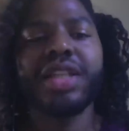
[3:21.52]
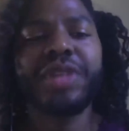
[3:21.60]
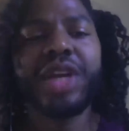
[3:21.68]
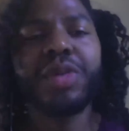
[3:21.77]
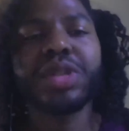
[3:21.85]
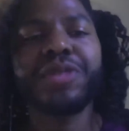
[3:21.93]

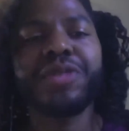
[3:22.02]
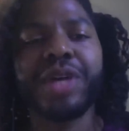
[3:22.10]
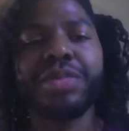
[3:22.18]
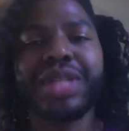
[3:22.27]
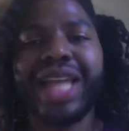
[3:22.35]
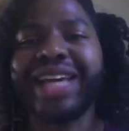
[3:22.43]
video was
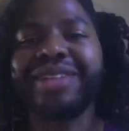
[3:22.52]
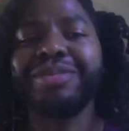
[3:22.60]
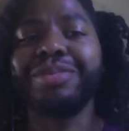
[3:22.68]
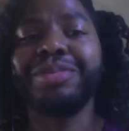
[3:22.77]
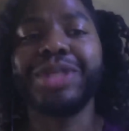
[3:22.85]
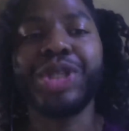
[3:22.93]
filmed
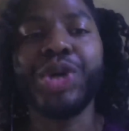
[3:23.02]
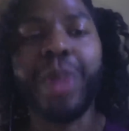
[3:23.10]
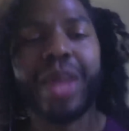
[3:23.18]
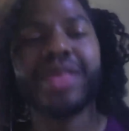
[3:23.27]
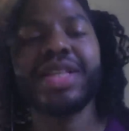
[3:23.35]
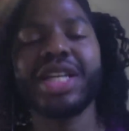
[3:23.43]
like 2
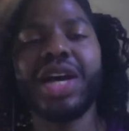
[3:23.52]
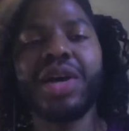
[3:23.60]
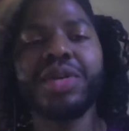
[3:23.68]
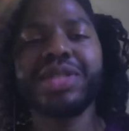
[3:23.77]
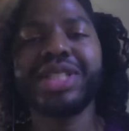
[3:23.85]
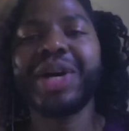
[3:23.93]
months
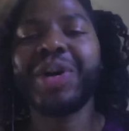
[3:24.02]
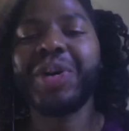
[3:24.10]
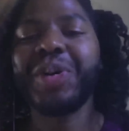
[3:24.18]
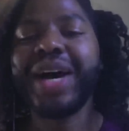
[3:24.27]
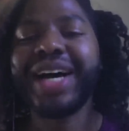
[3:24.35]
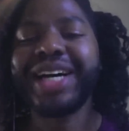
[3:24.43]
ago,
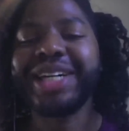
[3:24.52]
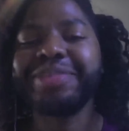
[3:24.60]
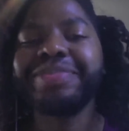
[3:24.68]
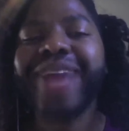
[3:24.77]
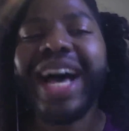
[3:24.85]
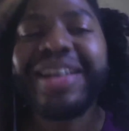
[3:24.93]
so
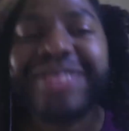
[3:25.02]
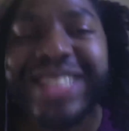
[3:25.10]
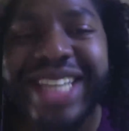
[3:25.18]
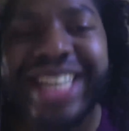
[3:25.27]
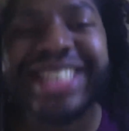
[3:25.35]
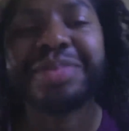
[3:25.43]
I've
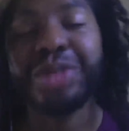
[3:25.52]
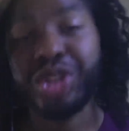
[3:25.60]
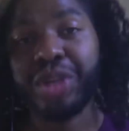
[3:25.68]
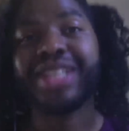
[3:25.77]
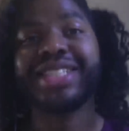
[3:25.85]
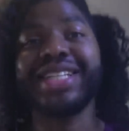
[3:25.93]
done some
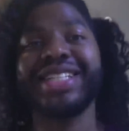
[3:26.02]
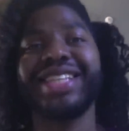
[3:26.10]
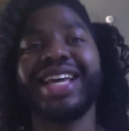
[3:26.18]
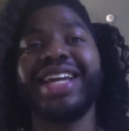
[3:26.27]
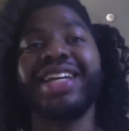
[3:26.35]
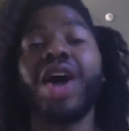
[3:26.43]
trimming since then.